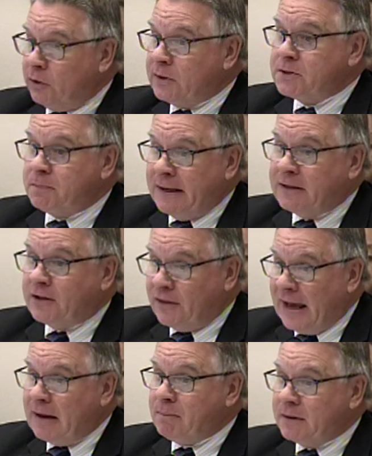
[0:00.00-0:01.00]
you could speak to
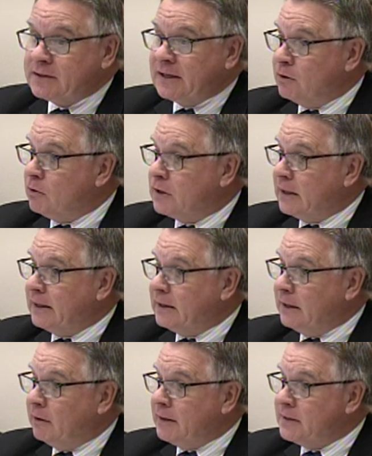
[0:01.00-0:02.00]
that, because I do think,
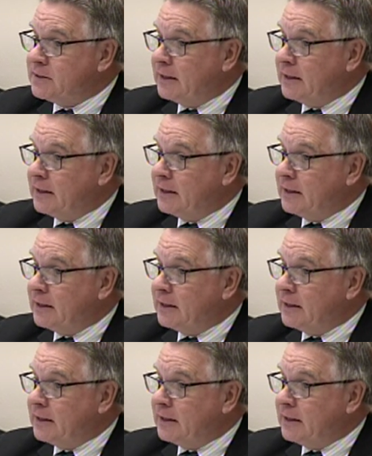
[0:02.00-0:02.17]
you know, he's